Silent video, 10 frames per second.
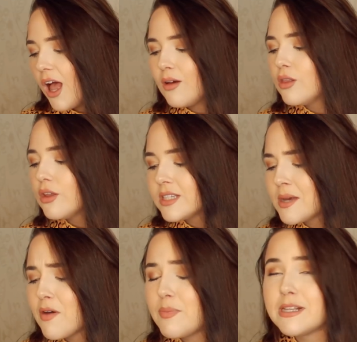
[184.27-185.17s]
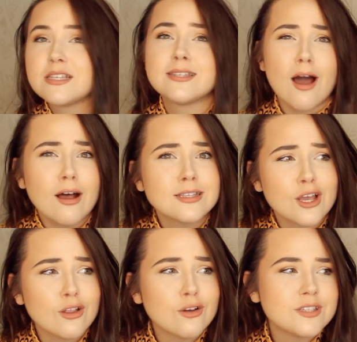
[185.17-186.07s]
Uh, a lot of the time I've been
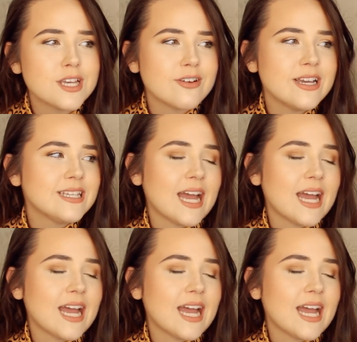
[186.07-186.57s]
starting a lot of series.